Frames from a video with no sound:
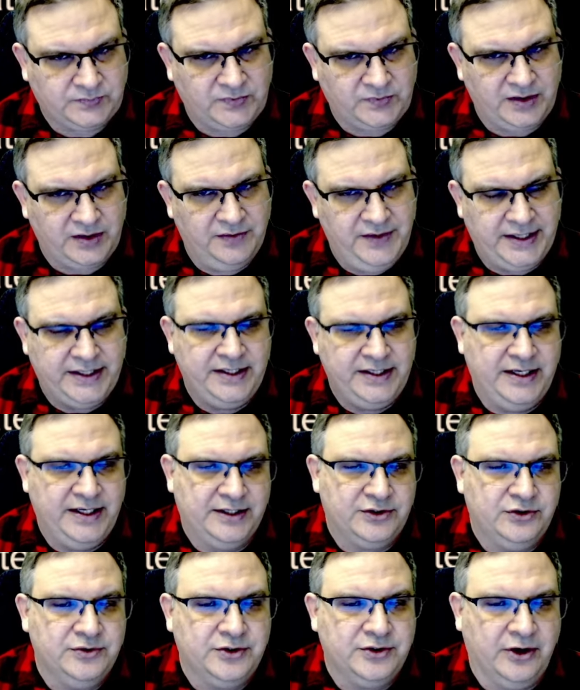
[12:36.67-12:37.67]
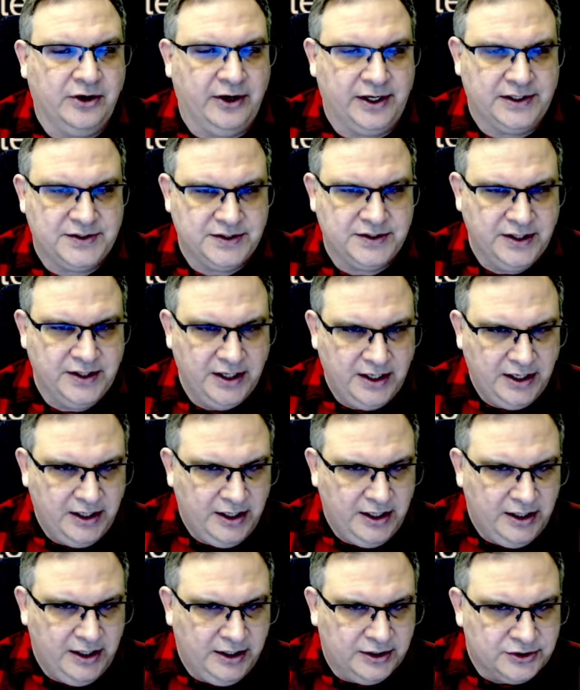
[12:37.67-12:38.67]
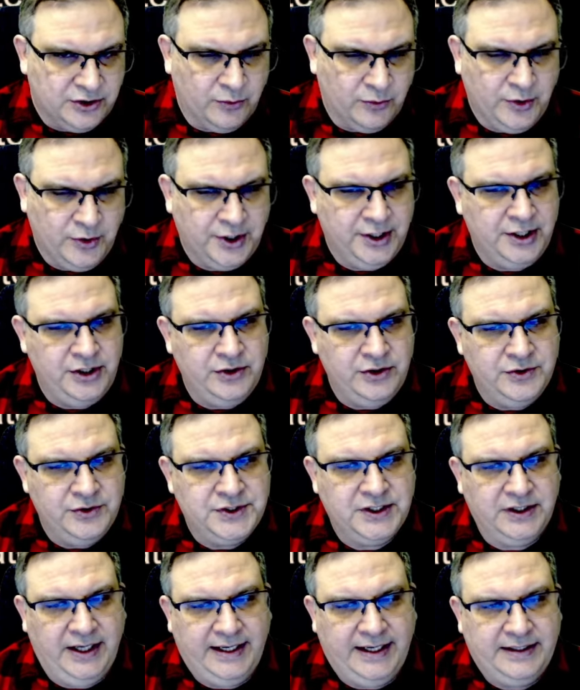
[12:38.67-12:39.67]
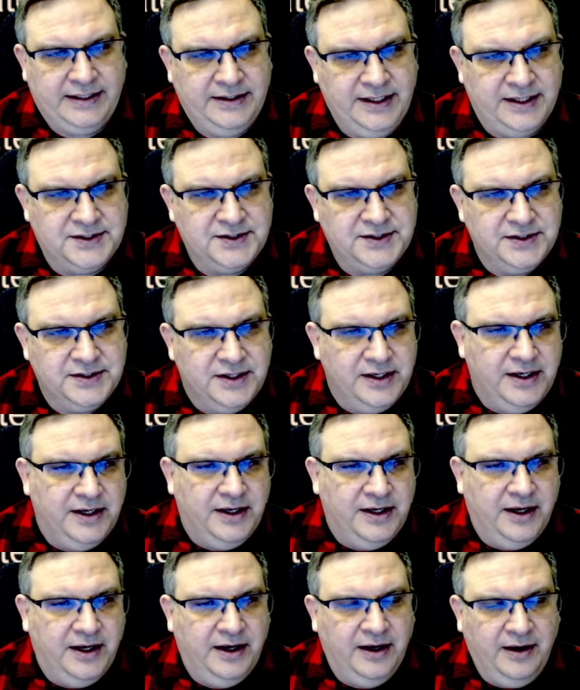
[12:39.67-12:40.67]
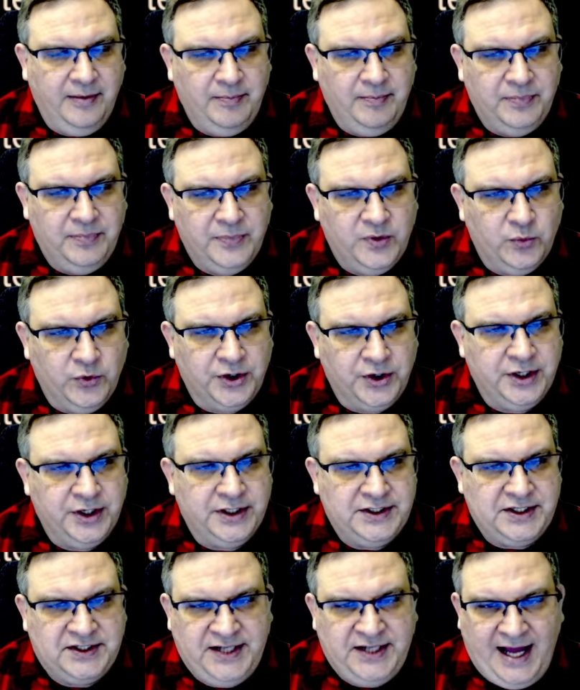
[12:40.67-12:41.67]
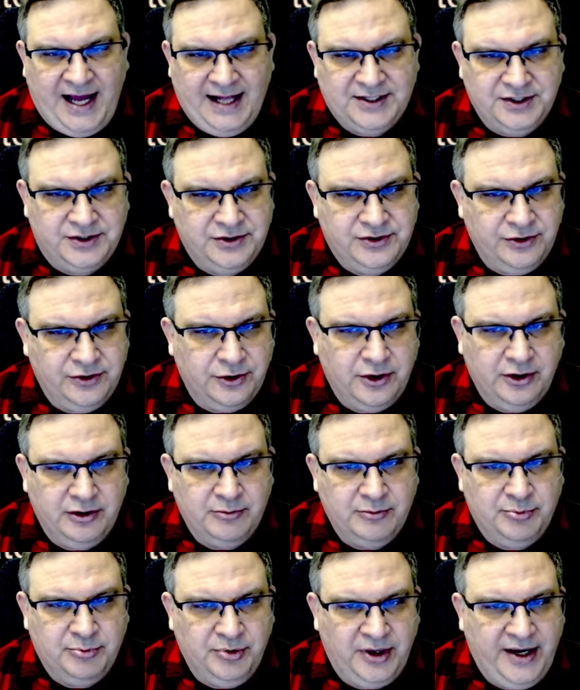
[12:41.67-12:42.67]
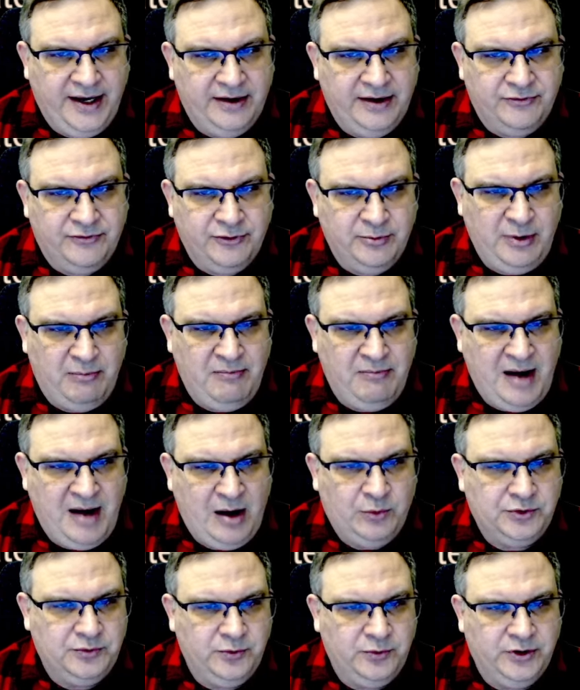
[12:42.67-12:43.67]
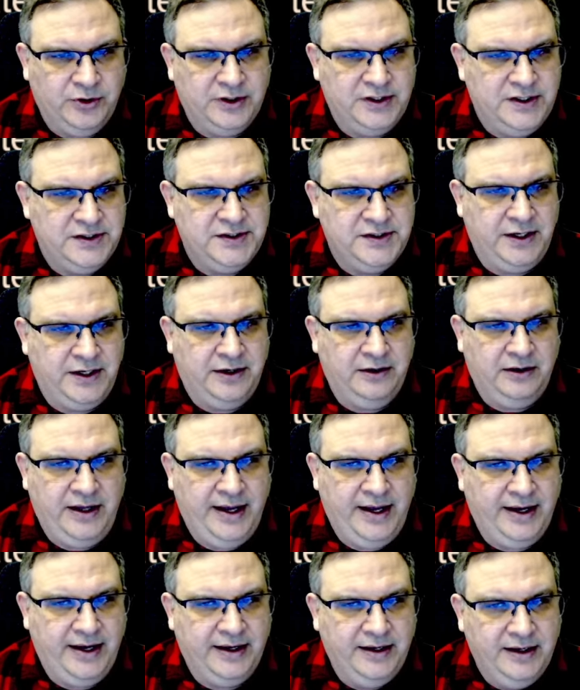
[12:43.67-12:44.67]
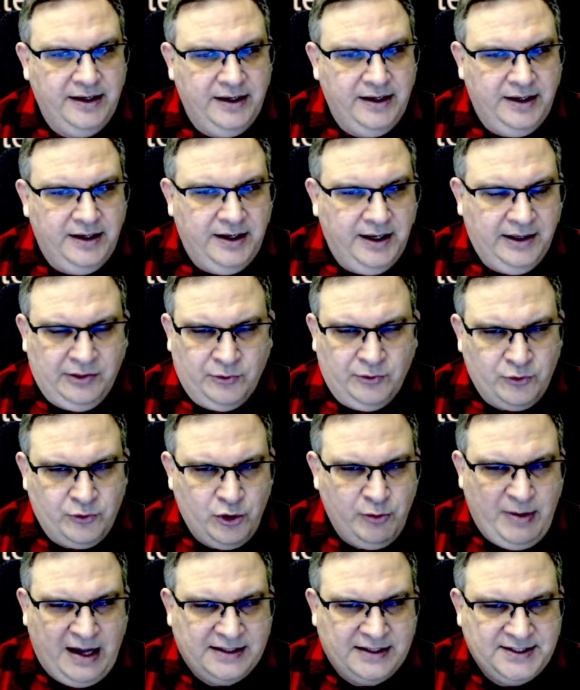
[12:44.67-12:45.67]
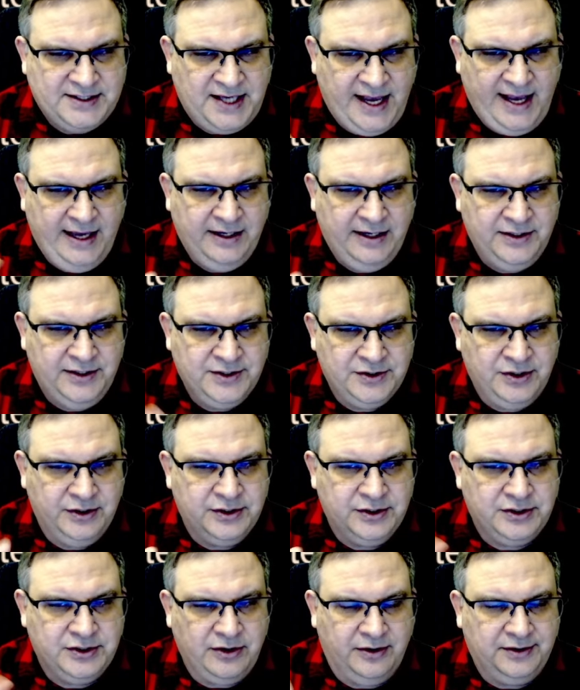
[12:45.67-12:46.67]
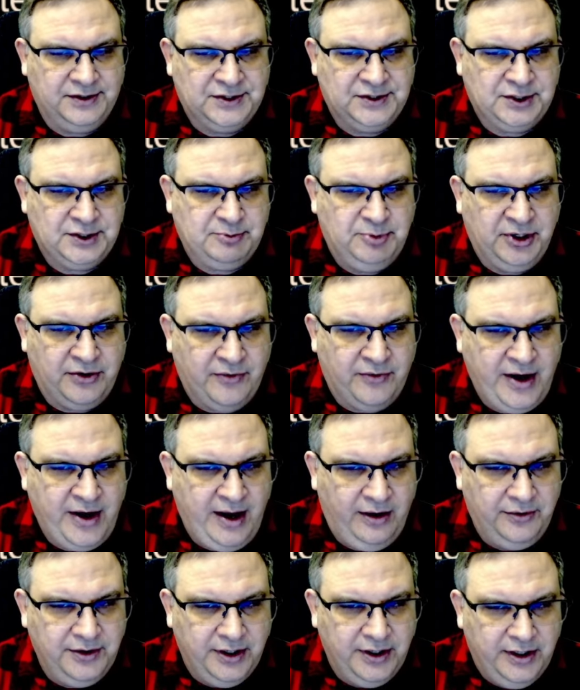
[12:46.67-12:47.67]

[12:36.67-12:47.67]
they can hit 2 targets. So we're going to use it like this. We're going to detach a circular blade from a mount where it is on a leg, and the robot's hand is going to start to spin around.